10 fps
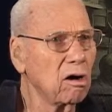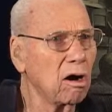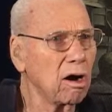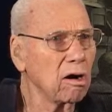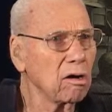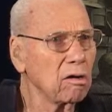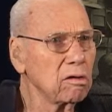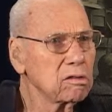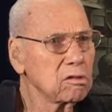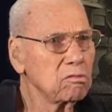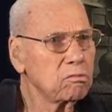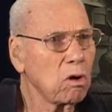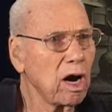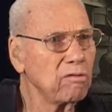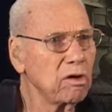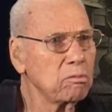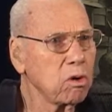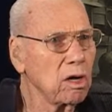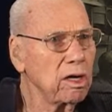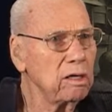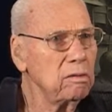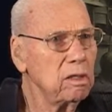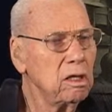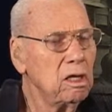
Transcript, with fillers: Arnold's private plane,